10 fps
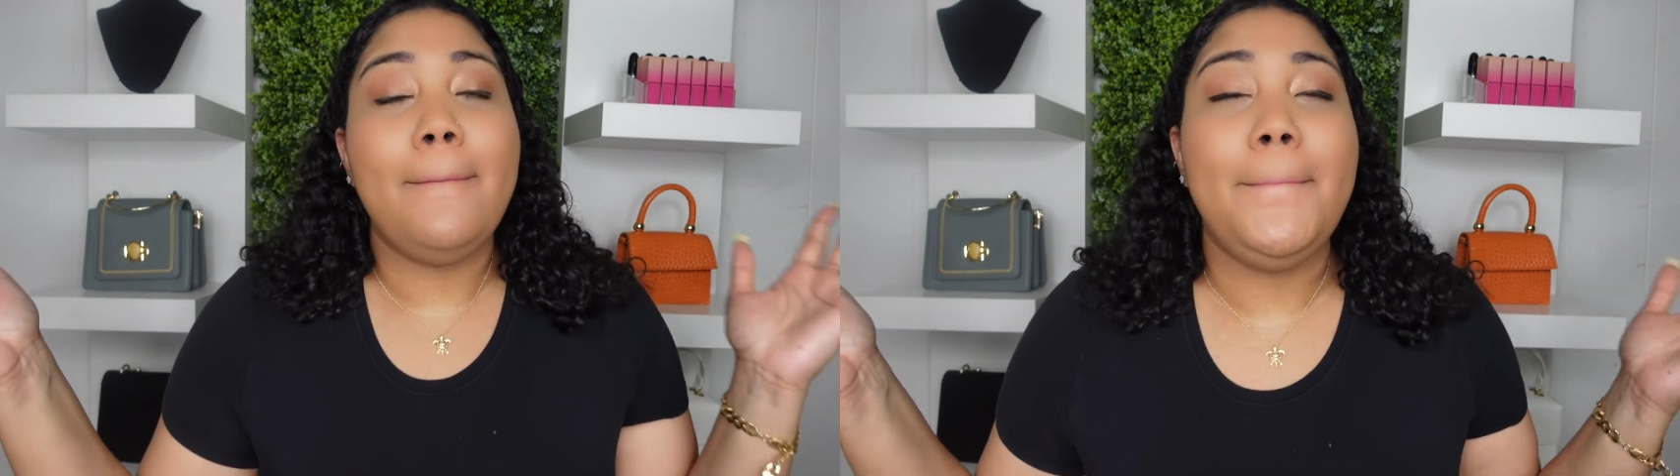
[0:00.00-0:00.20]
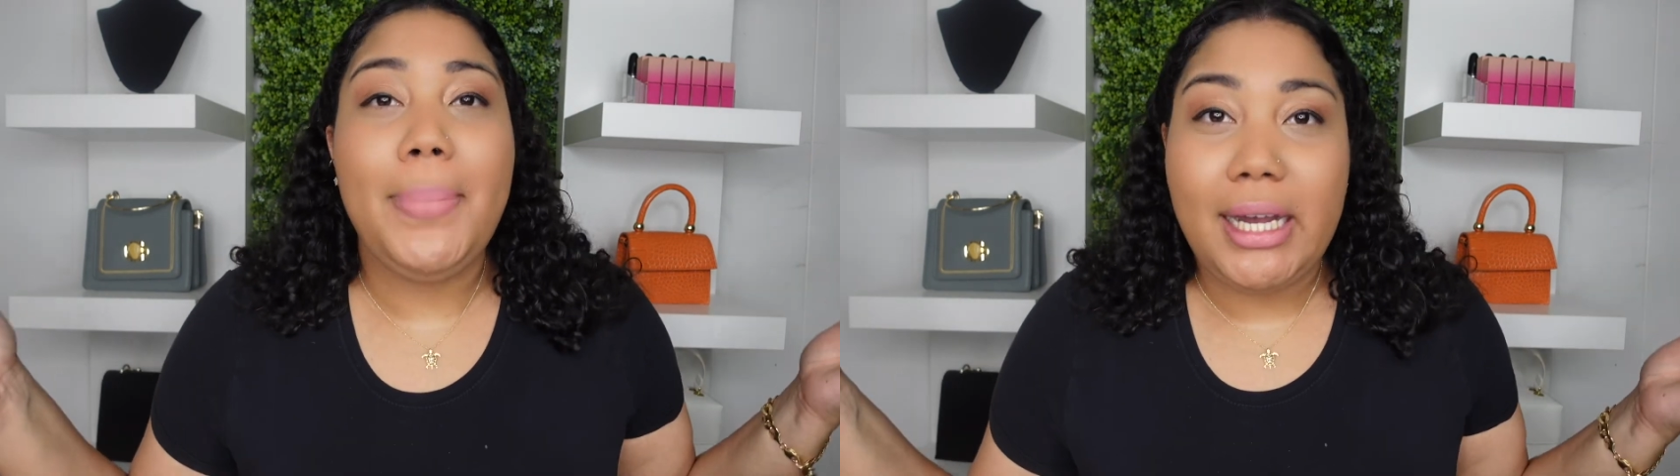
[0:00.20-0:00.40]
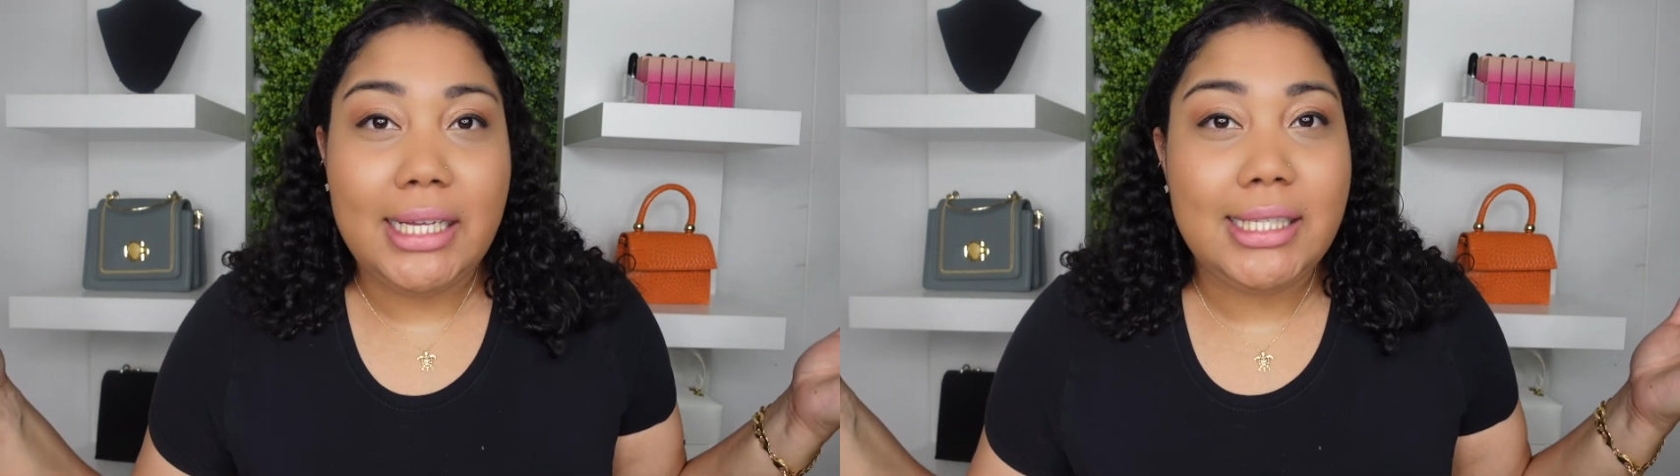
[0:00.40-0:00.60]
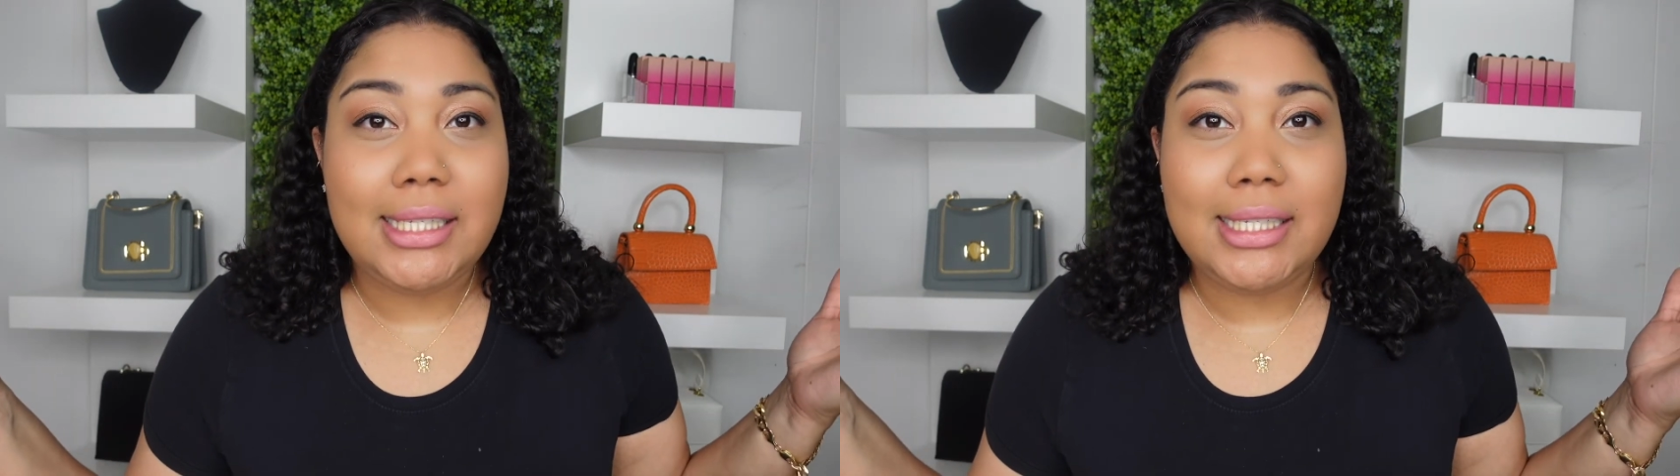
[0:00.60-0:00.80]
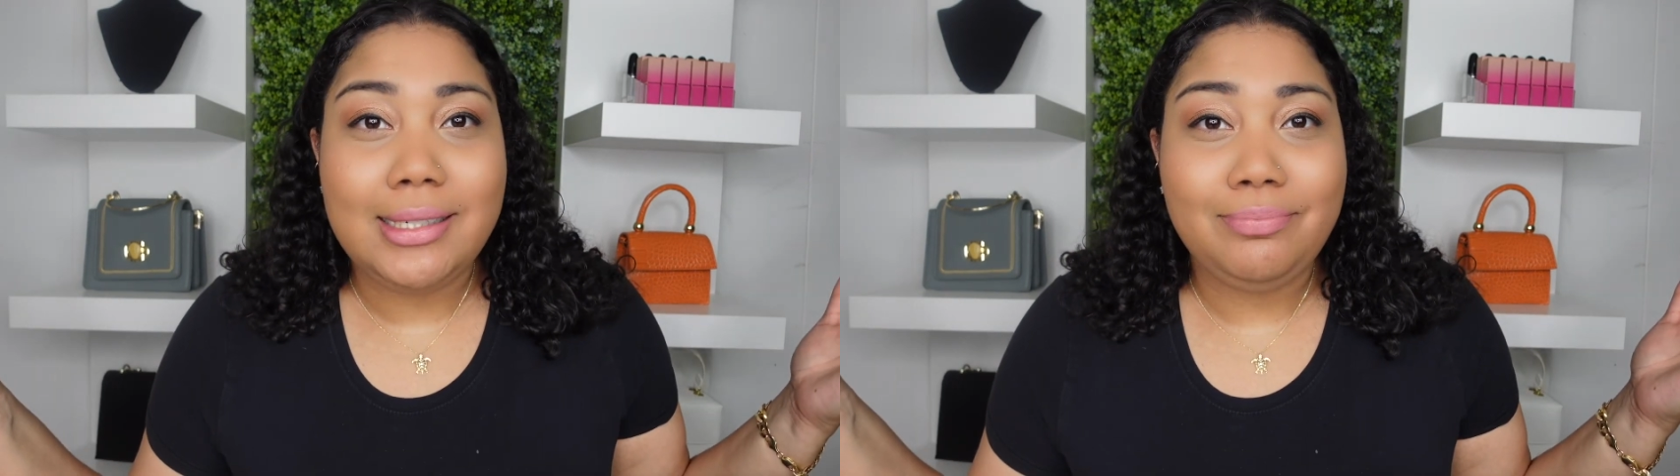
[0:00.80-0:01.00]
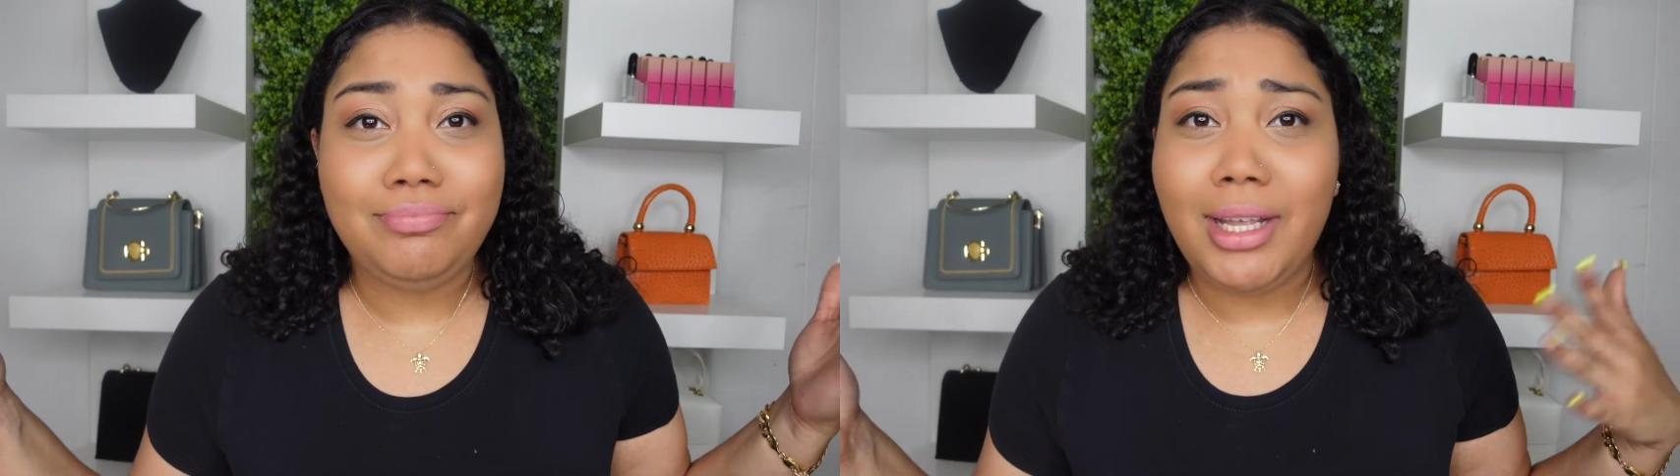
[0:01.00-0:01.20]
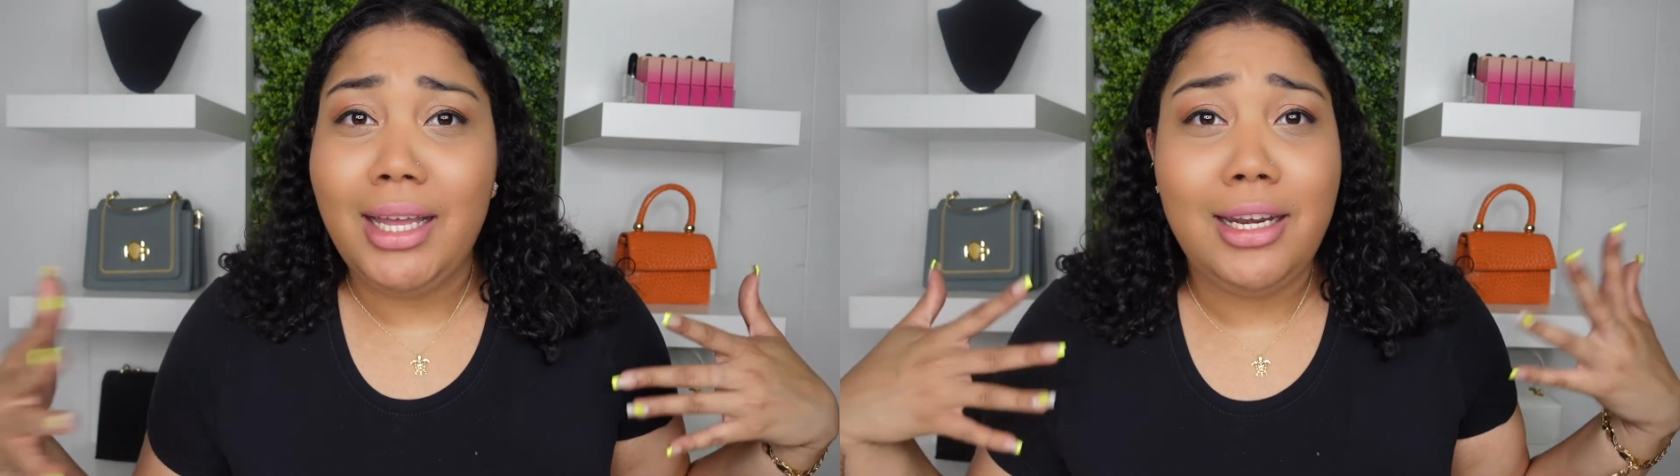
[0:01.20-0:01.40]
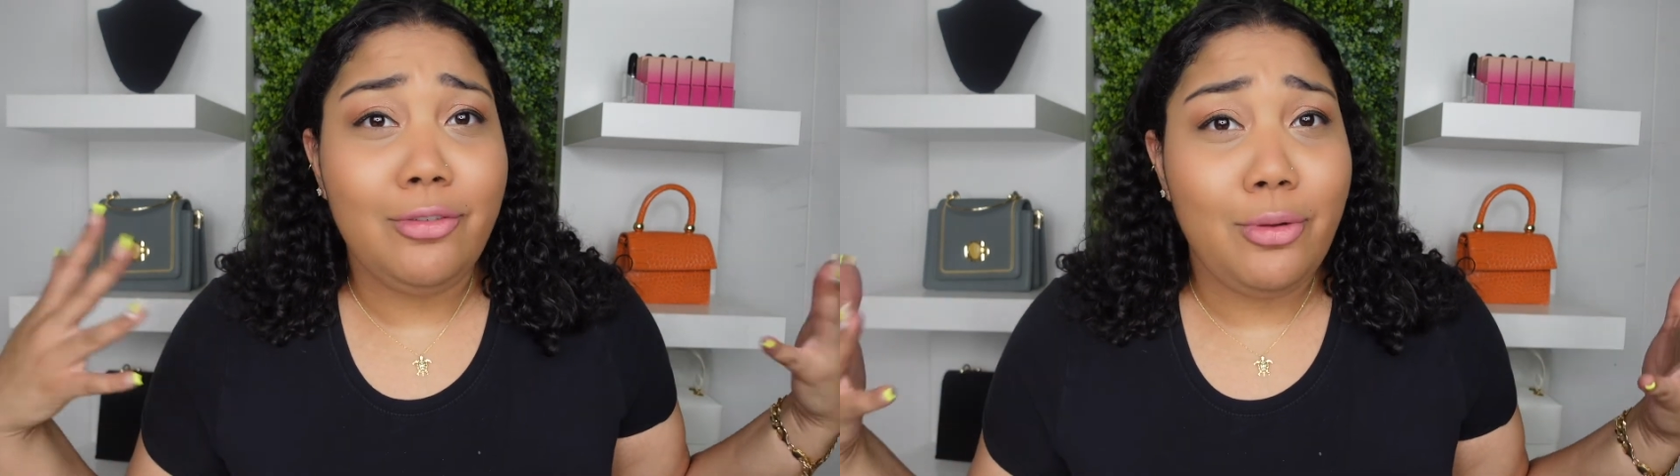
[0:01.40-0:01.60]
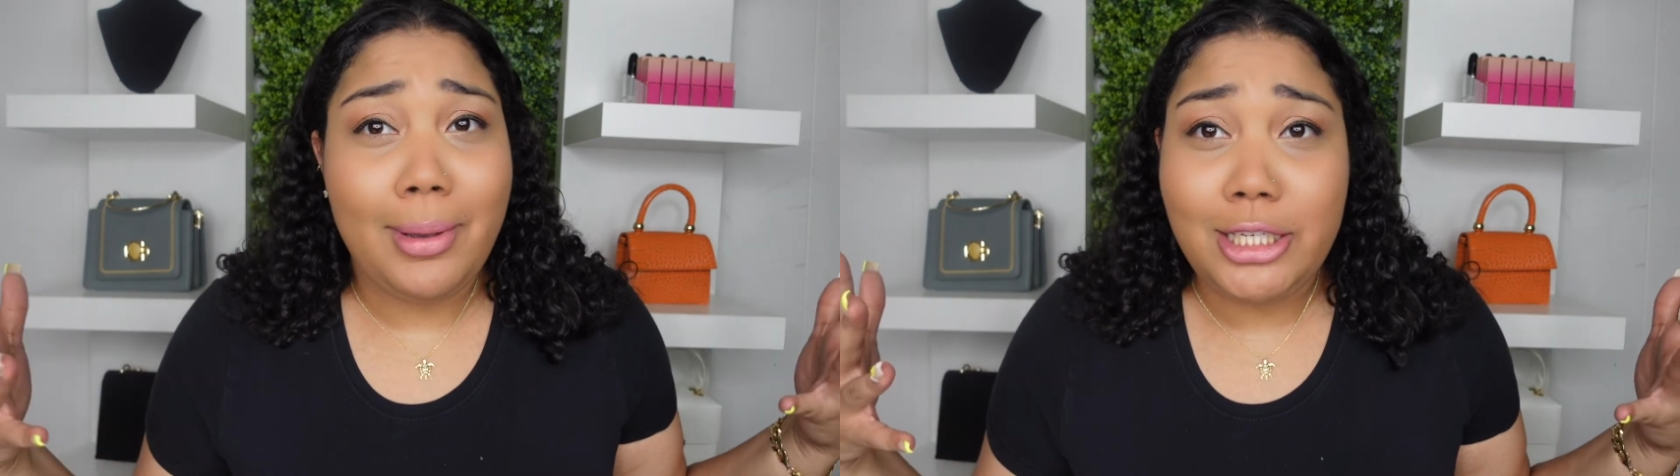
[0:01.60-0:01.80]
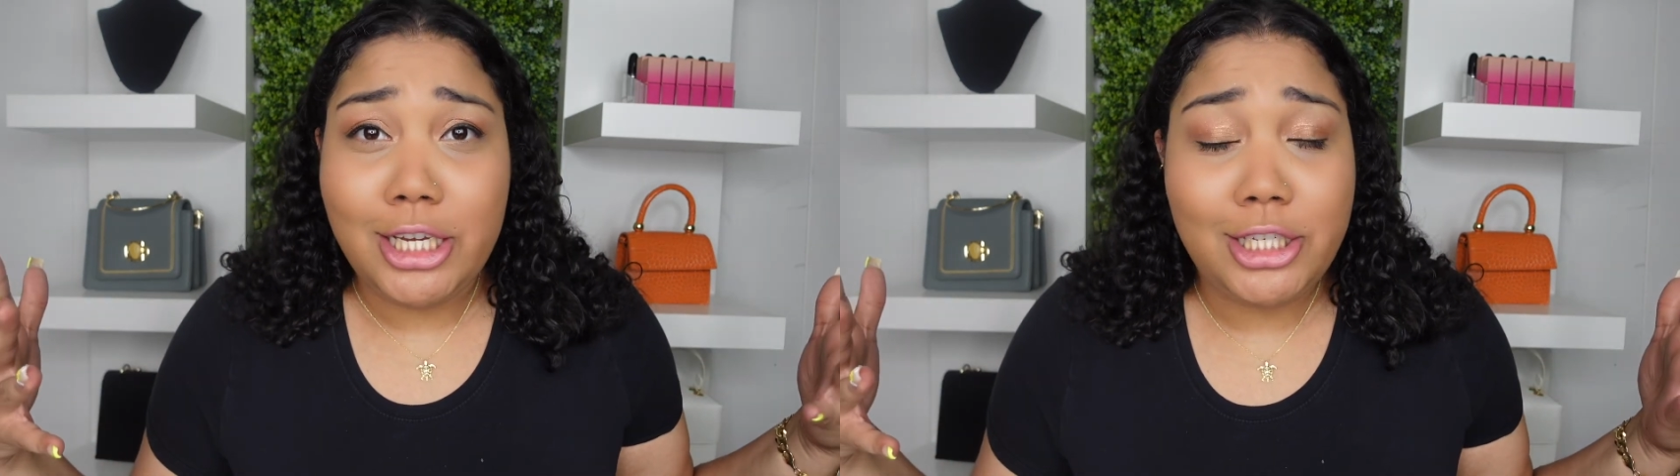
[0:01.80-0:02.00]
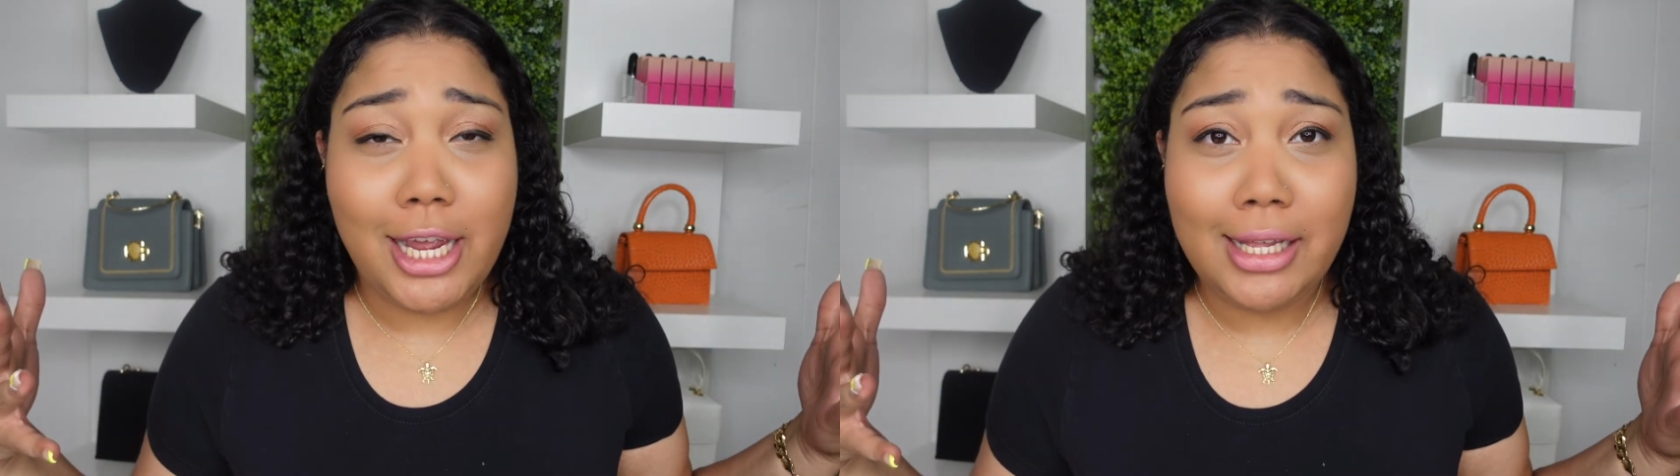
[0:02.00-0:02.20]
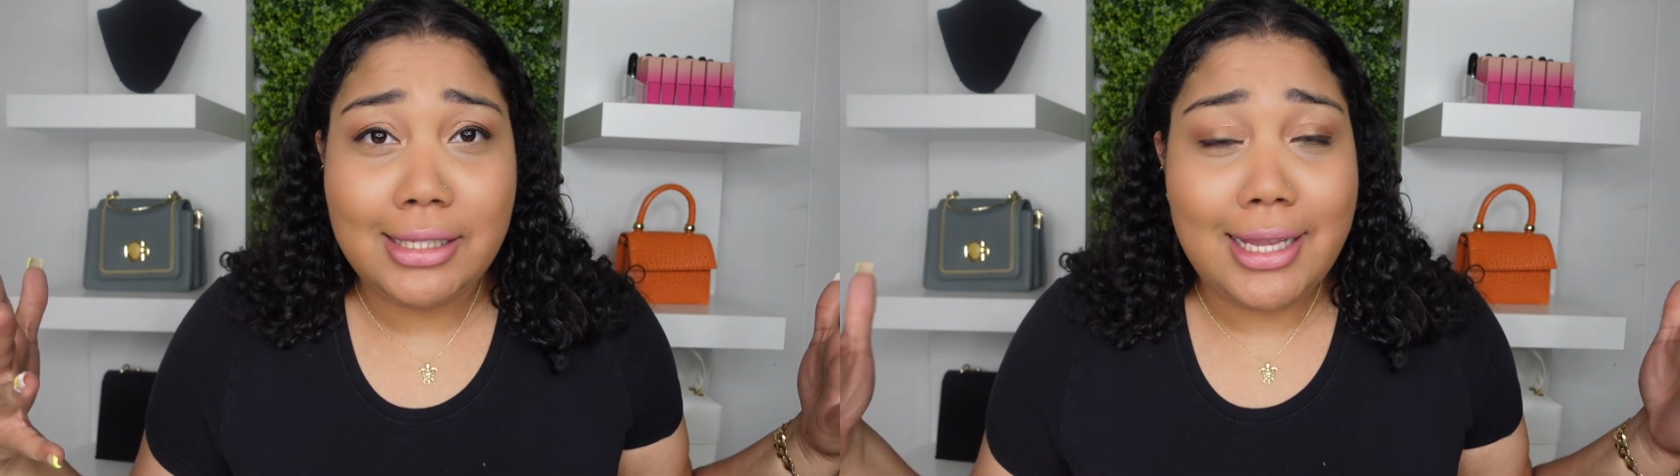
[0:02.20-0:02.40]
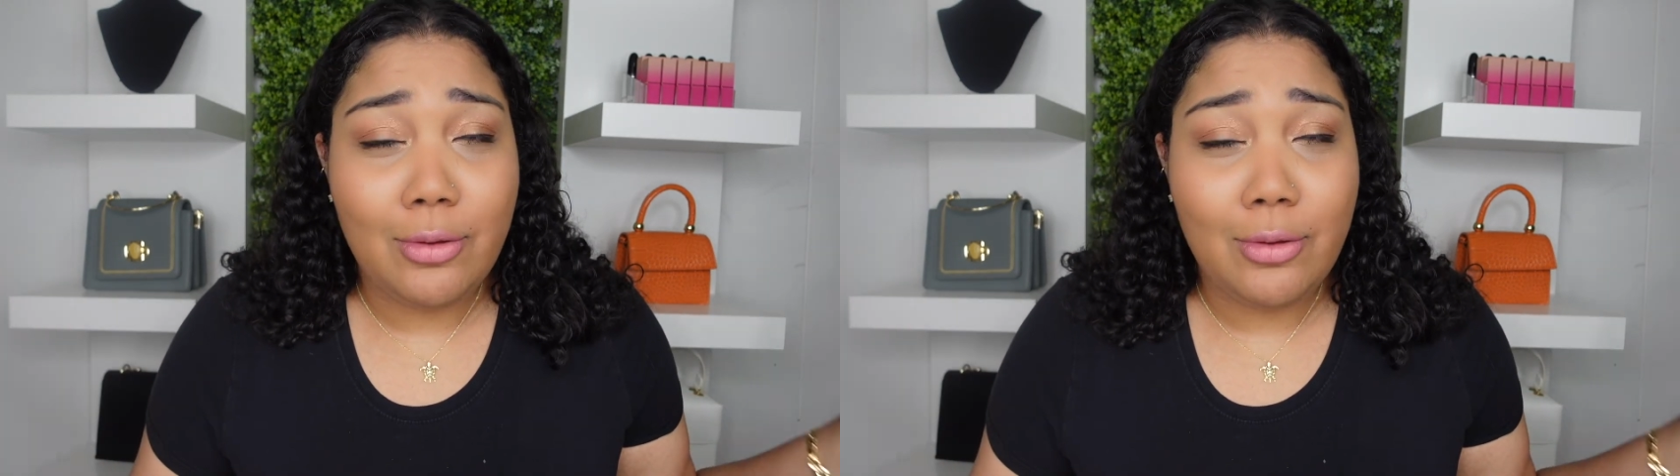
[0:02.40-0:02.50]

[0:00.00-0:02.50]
But enough with my chit chats.